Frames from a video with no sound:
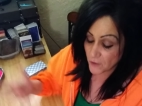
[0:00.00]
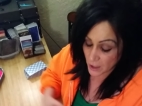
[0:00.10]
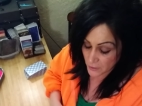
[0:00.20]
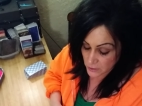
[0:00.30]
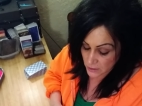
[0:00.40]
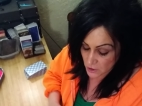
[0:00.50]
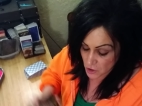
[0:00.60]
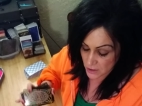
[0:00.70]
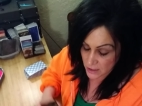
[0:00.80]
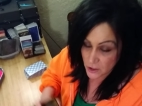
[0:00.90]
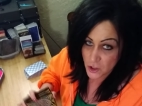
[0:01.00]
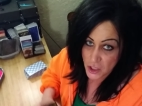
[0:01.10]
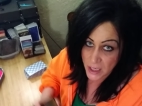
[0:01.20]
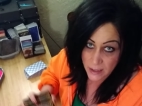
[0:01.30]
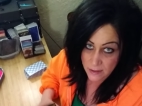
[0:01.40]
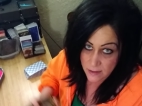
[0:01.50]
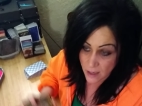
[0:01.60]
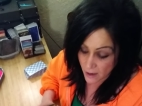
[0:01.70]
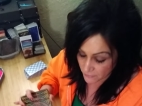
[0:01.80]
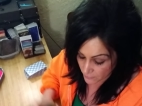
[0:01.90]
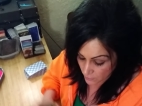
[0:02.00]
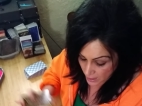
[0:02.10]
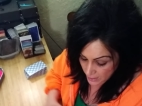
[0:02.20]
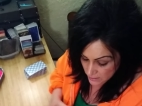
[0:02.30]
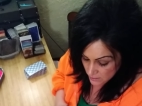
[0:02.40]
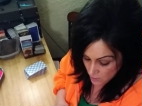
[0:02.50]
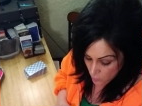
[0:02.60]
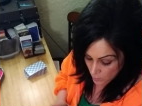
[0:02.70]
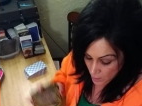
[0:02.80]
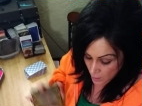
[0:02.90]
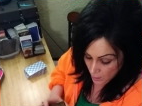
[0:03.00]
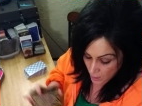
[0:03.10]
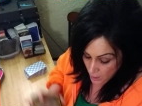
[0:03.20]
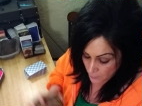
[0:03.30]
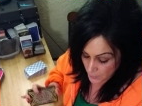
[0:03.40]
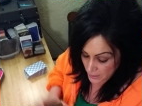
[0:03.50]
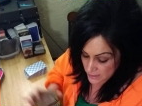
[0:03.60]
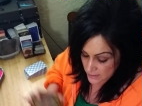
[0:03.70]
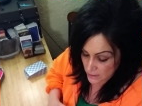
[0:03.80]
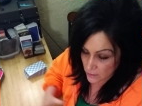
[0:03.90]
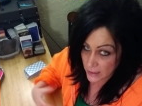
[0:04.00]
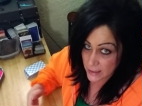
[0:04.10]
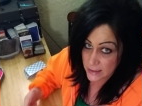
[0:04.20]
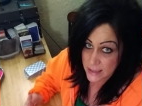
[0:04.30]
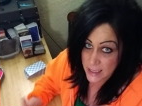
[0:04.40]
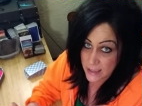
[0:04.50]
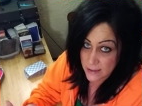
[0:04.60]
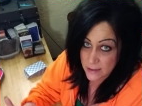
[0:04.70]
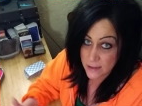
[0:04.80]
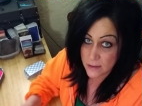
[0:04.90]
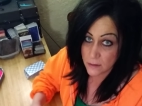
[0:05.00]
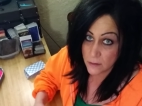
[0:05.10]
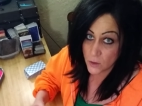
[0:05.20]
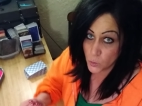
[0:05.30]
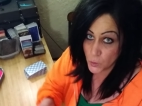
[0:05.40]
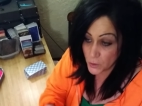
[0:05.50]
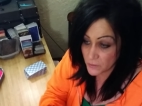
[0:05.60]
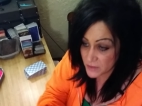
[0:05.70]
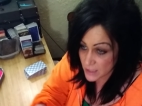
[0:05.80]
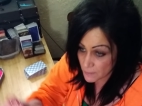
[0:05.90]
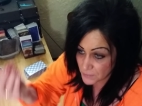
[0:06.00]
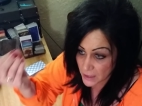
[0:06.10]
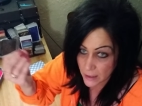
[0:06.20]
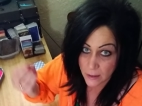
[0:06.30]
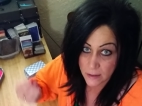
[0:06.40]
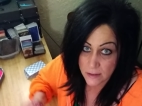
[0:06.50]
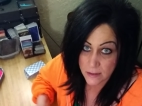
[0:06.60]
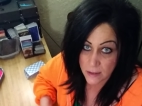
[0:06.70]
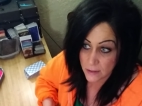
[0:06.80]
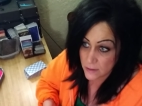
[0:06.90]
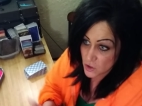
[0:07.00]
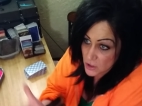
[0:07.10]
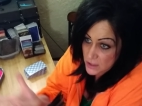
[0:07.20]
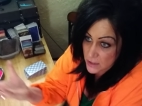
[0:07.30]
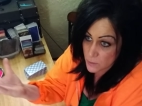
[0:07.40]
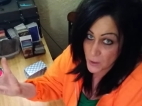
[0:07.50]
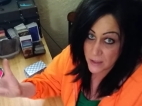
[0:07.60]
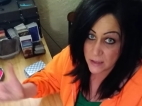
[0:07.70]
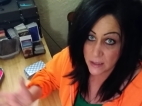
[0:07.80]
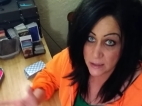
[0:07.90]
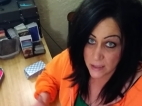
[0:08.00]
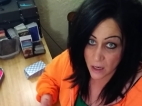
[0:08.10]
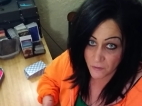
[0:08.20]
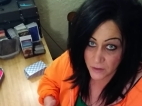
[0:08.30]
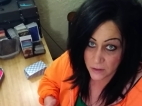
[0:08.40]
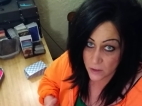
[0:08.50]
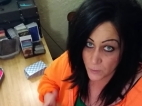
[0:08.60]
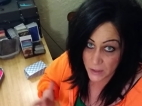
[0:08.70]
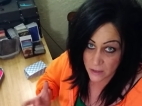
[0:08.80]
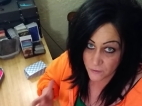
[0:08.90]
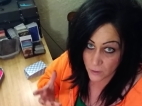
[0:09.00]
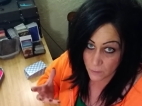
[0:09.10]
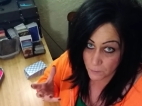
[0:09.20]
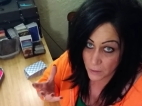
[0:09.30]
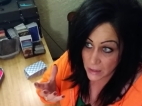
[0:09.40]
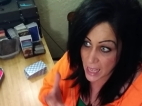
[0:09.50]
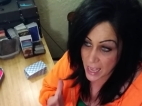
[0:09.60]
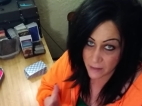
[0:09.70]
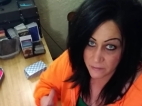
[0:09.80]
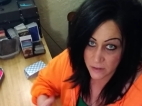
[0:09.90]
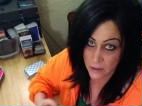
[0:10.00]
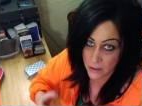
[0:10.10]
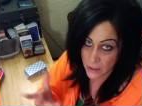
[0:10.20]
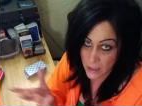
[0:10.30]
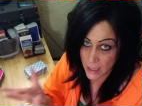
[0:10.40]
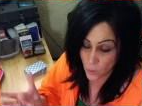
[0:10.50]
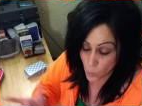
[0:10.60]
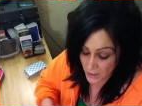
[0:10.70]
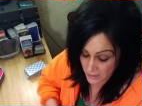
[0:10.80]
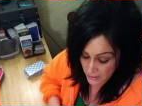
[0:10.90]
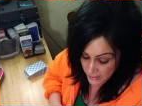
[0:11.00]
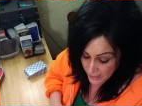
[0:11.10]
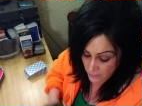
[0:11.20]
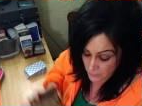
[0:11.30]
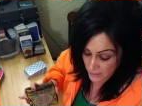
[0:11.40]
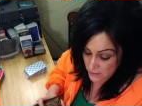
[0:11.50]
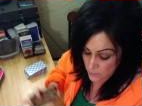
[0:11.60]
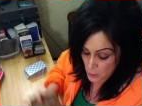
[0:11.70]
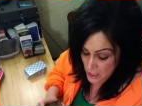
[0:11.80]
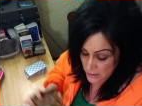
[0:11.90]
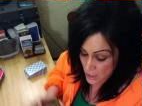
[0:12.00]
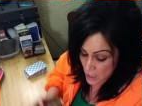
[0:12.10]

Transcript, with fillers: For others, it's just energetic stuff. Okay, so uh, but it's still intense. The root of something is, is just expressing itself in so many different lives in any kind of way that it can be expressed.